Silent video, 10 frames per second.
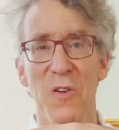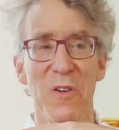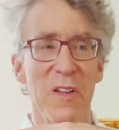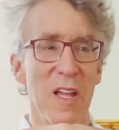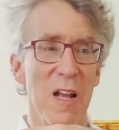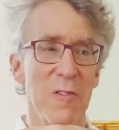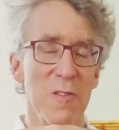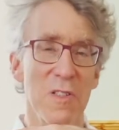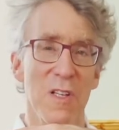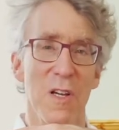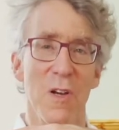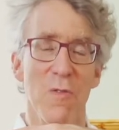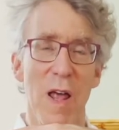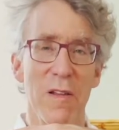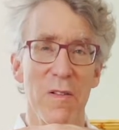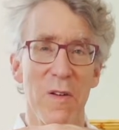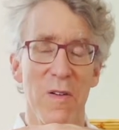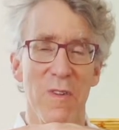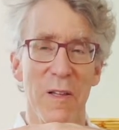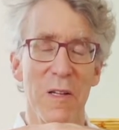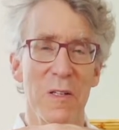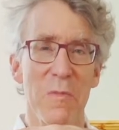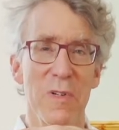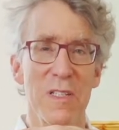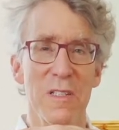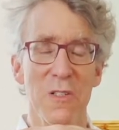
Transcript: Corigliano's Red Violin Caprices,